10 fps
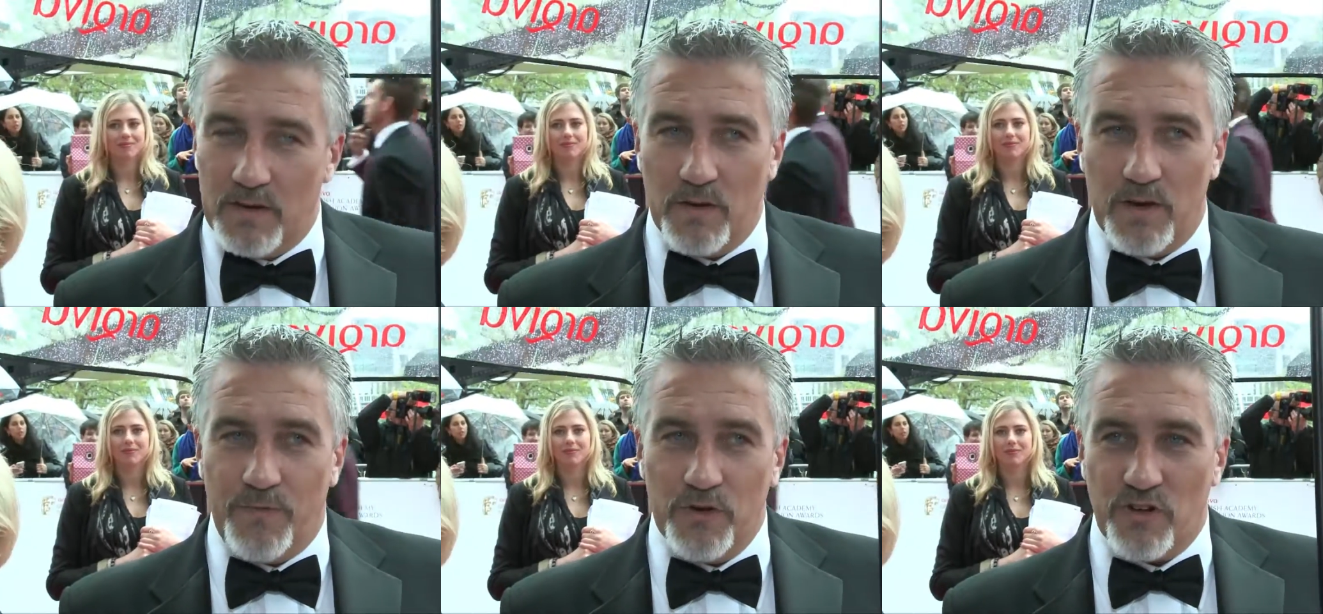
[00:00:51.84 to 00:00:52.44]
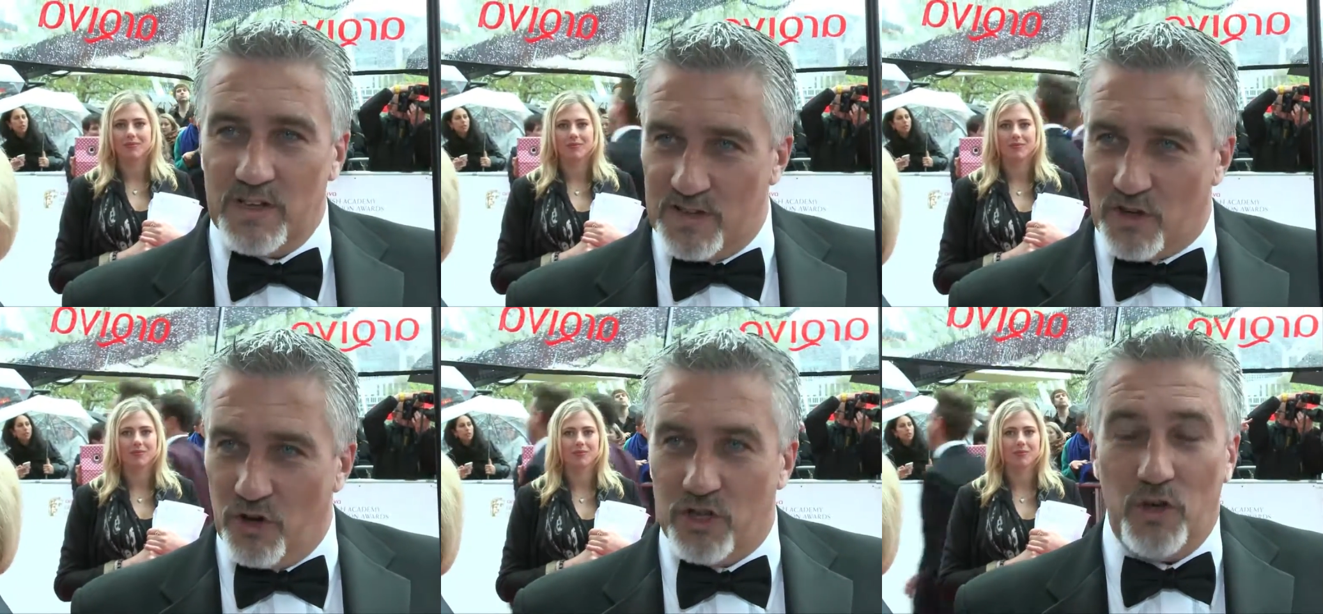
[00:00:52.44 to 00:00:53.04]
Speaker 1: If you're trying to
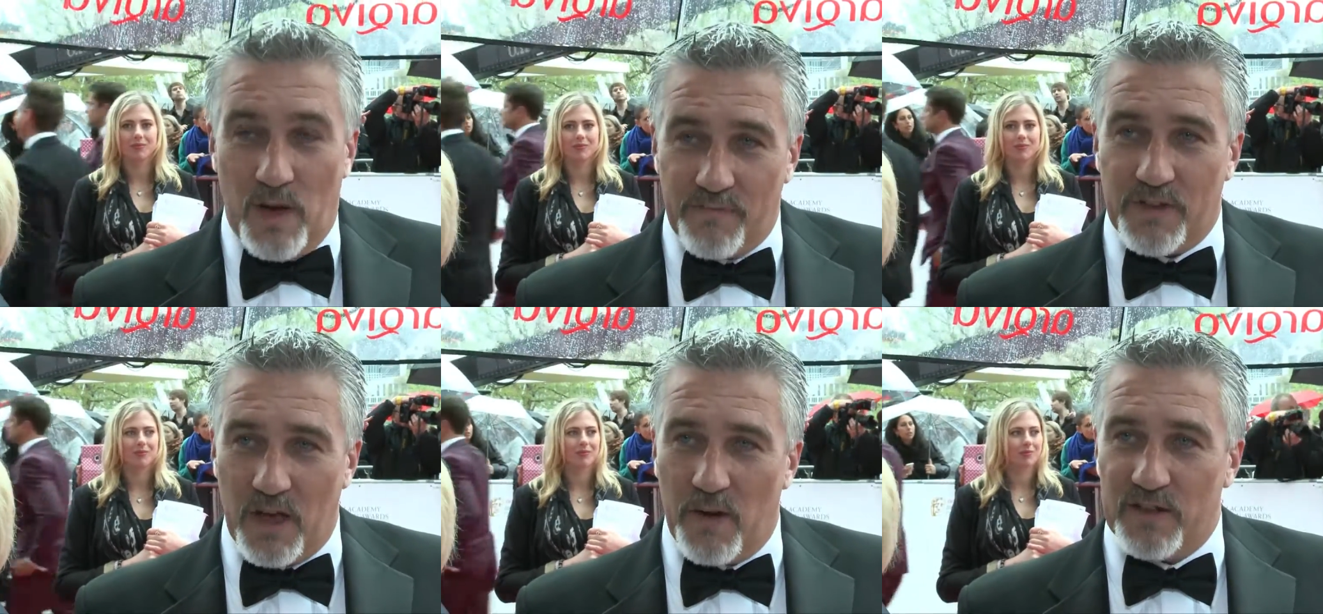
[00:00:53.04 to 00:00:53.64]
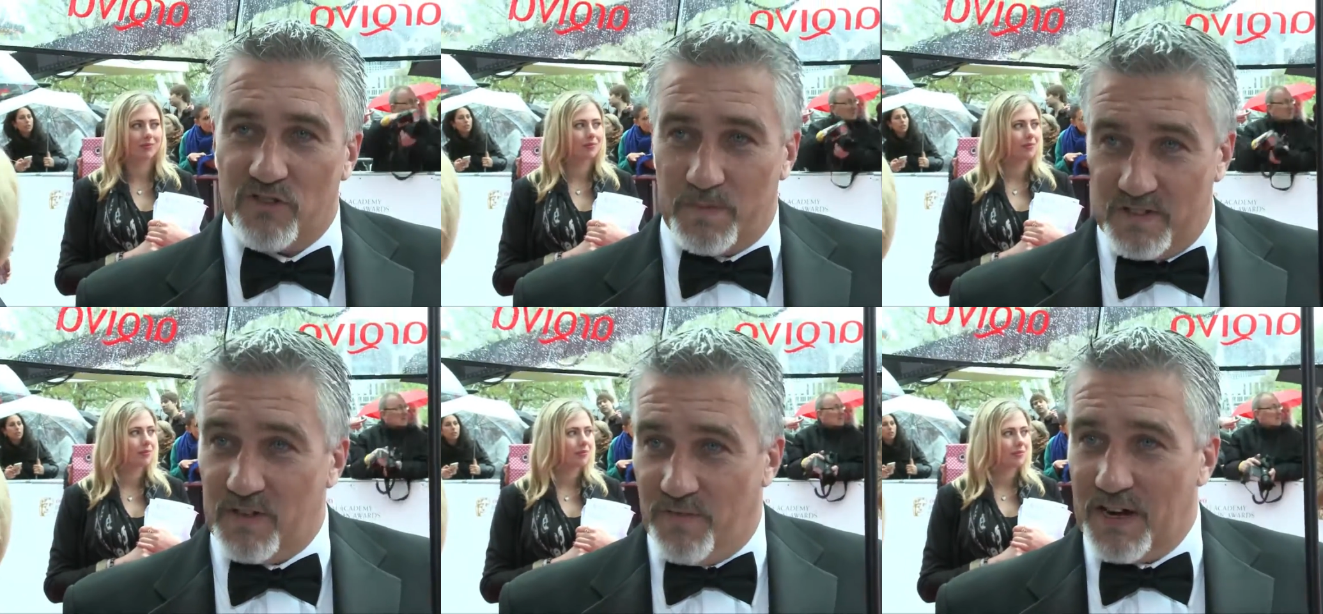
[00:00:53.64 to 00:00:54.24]
cook, you have to go out and
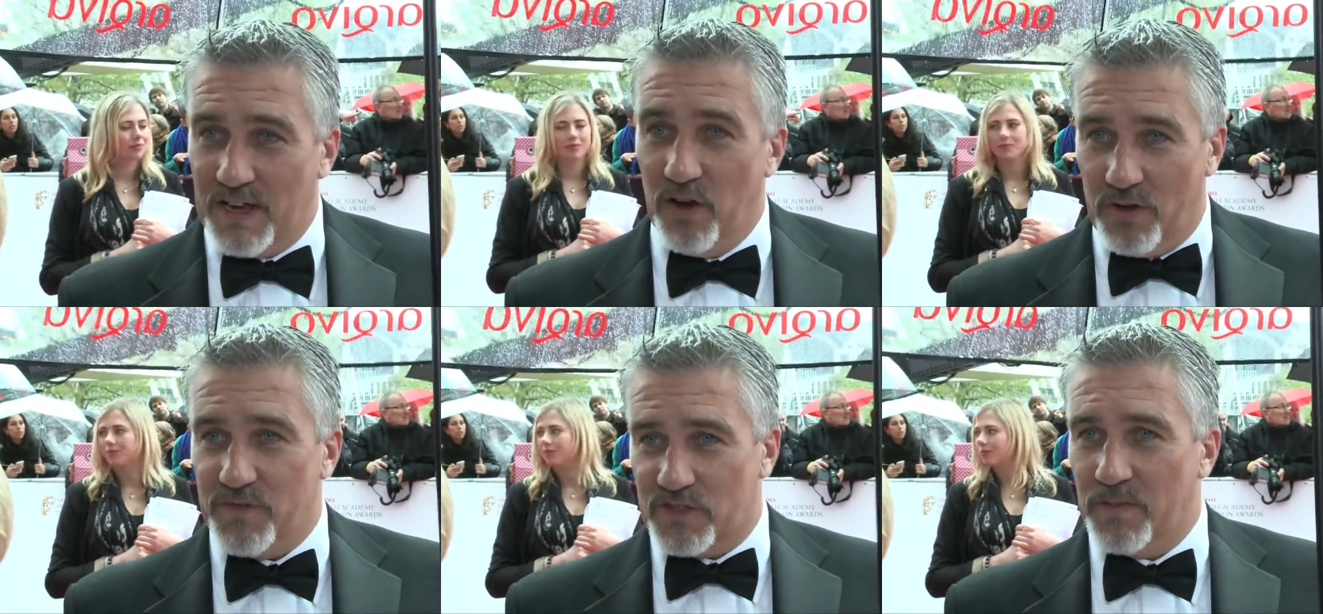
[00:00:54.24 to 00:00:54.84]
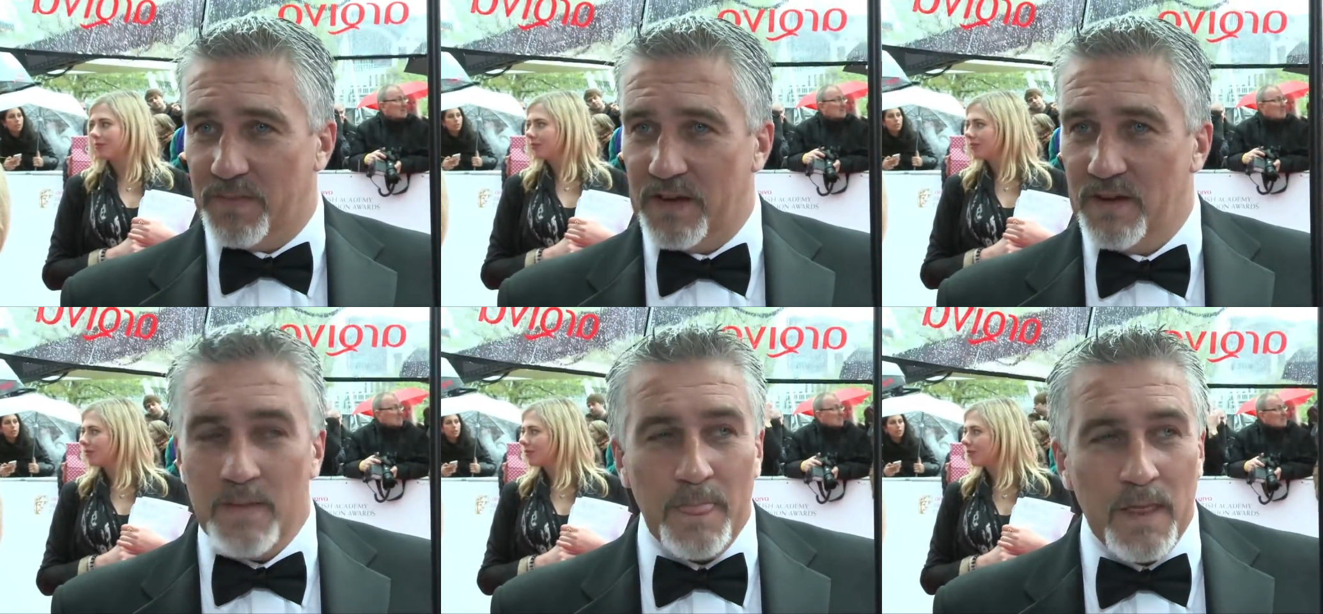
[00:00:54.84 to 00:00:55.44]
specifically look for something,
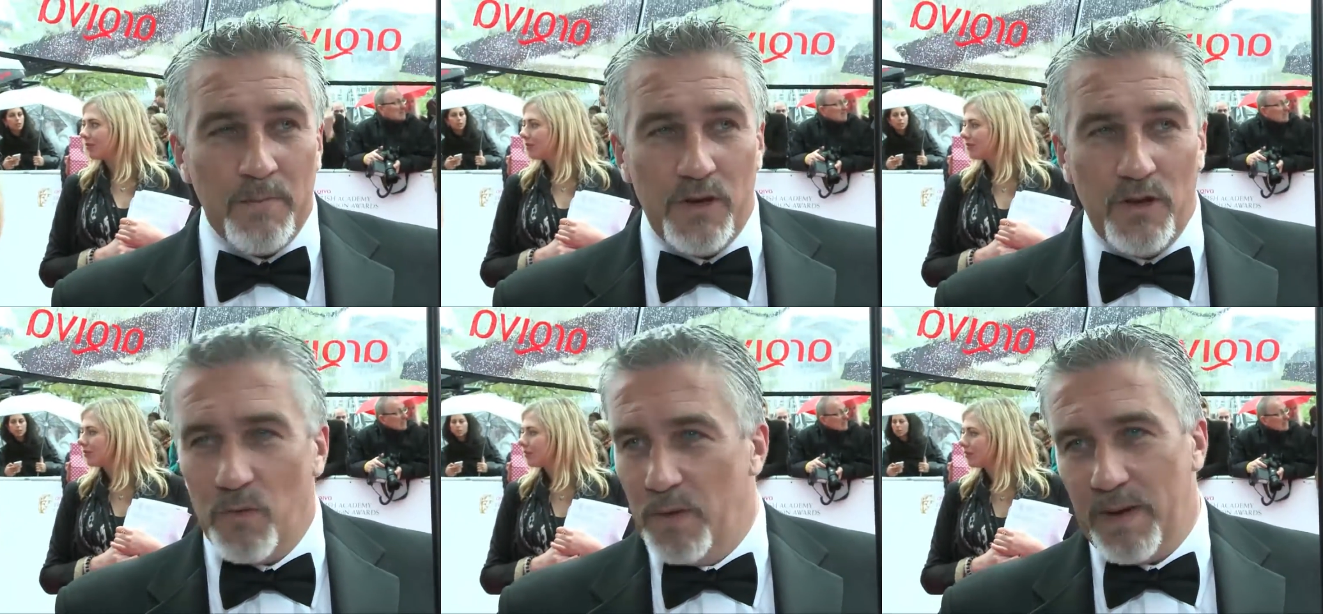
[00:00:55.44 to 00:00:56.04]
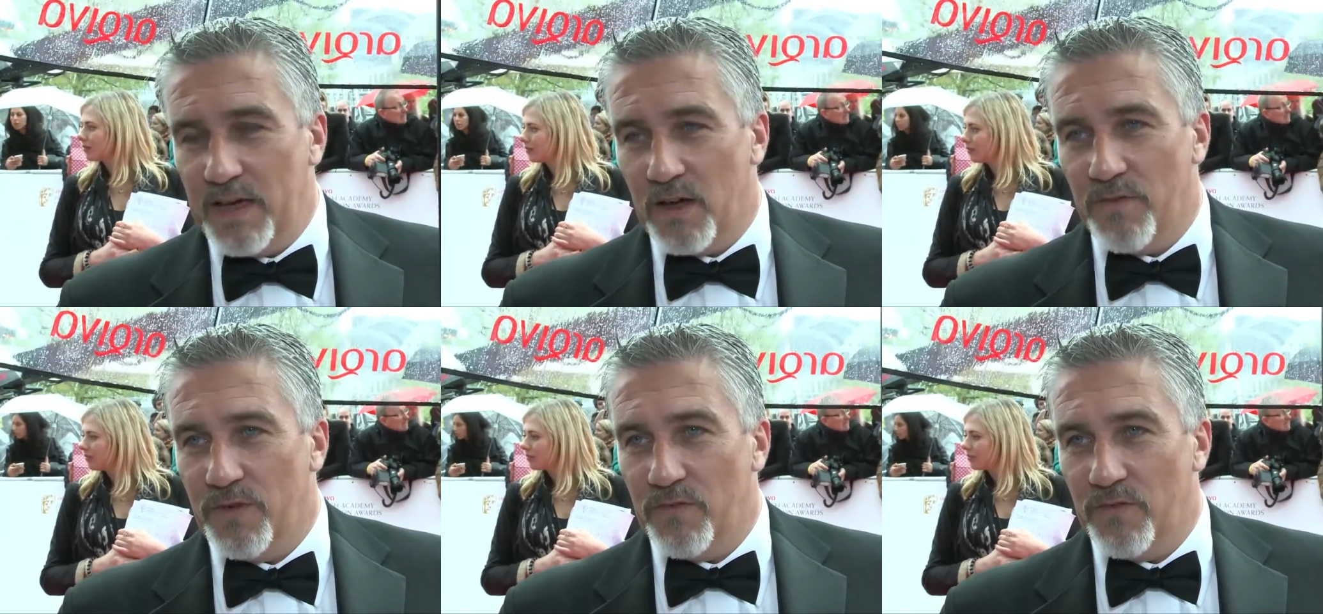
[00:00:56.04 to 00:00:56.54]
but not with Bake Off.